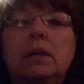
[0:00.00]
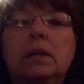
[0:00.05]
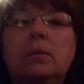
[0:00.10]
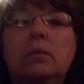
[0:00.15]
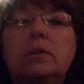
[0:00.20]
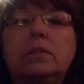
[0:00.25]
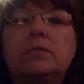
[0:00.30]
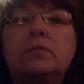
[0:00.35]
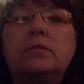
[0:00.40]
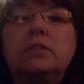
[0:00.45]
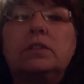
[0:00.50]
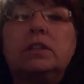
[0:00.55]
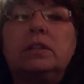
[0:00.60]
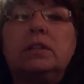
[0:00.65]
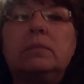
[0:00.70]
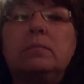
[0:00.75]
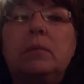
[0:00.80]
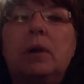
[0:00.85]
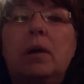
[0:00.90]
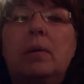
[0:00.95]
West
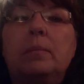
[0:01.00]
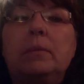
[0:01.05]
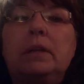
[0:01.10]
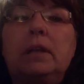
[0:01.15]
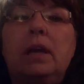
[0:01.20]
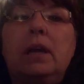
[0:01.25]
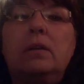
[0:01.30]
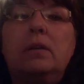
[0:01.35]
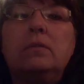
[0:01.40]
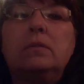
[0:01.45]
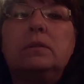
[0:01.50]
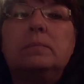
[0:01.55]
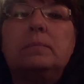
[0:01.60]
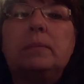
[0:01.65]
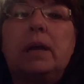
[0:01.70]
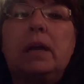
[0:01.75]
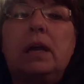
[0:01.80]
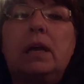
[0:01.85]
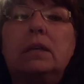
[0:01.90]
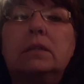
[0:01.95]
Virginia Mama Knows
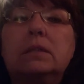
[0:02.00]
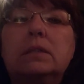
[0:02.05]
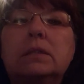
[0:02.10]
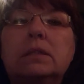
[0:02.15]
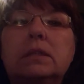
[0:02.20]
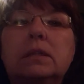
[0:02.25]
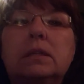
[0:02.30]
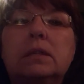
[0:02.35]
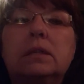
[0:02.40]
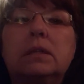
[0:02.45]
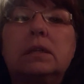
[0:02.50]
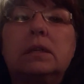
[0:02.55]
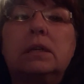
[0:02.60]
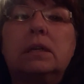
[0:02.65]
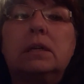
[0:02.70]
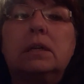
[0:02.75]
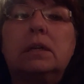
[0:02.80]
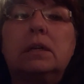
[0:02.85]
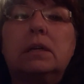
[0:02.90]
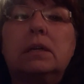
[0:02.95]
Best
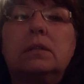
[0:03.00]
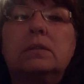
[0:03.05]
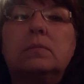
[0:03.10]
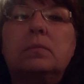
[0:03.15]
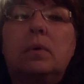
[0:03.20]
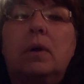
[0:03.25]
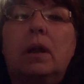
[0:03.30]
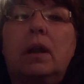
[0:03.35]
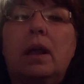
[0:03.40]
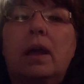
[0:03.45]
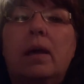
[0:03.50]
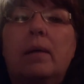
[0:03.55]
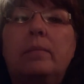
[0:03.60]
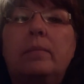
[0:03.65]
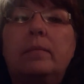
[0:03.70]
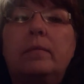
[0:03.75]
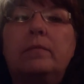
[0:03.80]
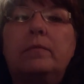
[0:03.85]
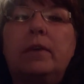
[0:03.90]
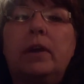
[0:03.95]
is what
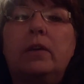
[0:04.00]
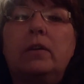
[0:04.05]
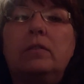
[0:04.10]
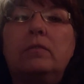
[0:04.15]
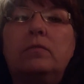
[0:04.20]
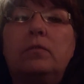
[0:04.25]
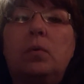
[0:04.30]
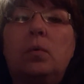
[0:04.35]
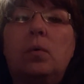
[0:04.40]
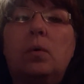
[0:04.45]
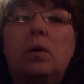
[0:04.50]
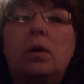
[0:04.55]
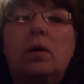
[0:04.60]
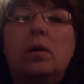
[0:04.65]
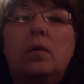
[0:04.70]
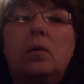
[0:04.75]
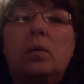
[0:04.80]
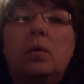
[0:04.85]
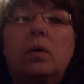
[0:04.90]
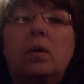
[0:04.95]
I'm voting
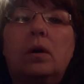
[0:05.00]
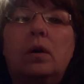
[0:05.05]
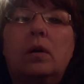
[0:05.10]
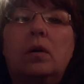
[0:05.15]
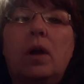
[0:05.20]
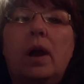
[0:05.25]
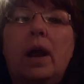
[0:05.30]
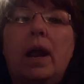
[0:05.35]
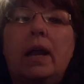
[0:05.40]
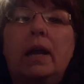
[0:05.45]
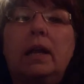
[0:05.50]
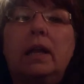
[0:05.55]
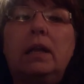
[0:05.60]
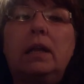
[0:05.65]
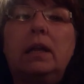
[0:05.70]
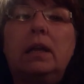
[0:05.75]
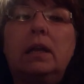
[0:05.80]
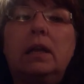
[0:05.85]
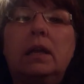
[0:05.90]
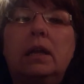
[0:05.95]
for, or
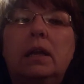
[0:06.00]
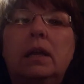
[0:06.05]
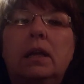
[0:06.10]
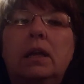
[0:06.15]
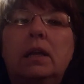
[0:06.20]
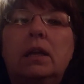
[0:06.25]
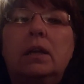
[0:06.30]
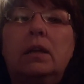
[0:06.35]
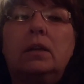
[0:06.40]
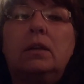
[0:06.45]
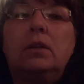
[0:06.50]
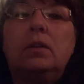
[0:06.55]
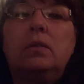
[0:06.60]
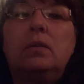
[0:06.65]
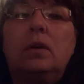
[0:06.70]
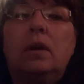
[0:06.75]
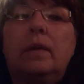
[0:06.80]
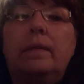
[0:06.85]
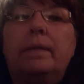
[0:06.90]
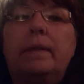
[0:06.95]
Granny. You're
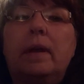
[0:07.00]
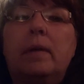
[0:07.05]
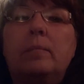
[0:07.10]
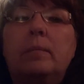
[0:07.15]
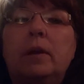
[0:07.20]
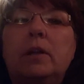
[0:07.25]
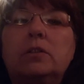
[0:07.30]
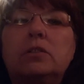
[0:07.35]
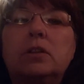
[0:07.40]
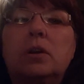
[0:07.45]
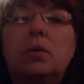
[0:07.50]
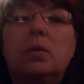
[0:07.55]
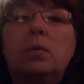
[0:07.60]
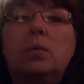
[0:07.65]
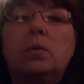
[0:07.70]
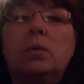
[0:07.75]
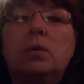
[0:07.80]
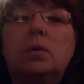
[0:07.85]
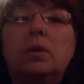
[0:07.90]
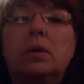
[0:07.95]
not that much
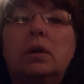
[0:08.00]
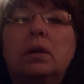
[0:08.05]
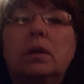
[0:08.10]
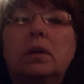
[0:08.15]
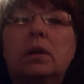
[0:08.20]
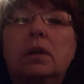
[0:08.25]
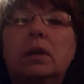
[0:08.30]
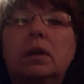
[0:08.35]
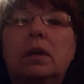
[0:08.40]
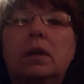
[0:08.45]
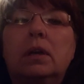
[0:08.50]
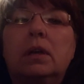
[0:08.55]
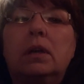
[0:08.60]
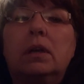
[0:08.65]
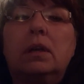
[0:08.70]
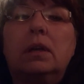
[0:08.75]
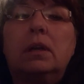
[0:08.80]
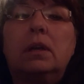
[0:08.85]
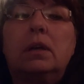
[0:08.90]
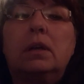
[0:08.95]
older.
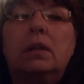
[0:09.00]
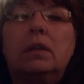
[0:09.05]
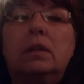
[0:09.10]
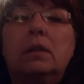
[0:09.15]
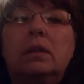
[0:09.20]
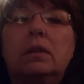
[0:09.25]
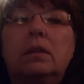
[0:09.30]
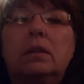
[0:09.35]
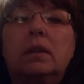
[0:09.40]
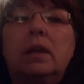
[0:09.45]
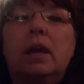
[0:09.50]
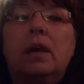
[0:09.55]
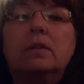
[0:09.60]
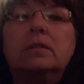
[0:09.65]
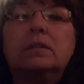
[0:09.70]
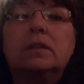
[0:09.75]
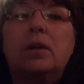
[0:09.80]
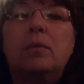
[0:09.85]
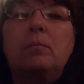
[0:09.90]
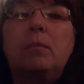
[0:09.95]
Thou
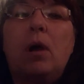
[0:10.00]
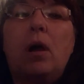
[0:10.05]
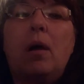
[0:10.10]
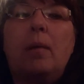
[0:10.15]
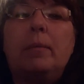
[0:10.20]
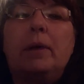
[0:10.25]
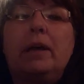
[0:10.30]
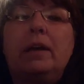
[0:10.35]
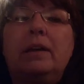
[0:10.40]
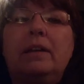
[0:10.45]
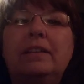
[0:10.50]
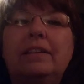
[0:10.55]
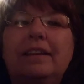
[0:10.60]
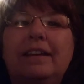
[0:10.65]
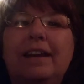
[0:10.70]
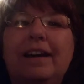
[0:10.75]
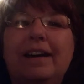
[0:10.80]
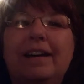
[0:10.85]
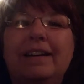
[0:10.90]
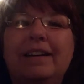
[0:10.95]
so Mama.
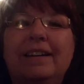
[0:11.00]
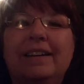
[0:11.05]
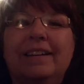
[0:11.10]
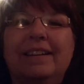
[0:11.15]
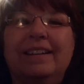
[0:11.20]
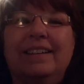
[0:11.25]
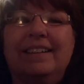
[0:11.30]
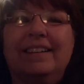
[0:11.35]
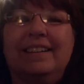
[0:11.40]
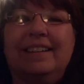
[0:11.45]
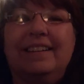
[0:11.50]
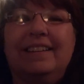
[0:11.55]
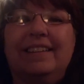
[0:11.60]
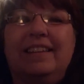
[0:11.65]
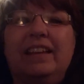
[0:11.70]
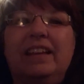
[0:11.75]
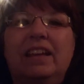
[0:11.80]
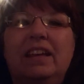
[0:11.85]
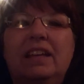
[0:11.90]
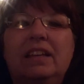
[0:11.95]
Yeah.
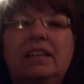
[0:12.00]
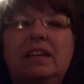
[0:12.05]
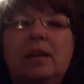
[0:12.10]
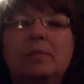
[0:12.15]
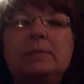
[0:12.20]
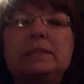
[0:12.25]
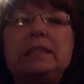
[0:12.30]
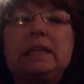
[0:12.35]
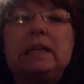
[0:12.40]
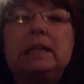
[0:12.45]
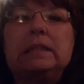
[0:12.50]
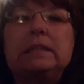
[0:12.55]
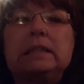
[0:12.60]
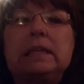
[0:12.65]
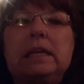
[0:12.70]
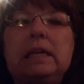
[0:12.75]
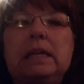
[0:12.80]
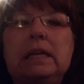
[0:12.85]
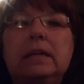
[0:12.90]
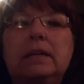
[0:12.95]
I'm
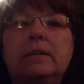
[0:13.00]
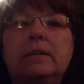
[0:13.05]
60.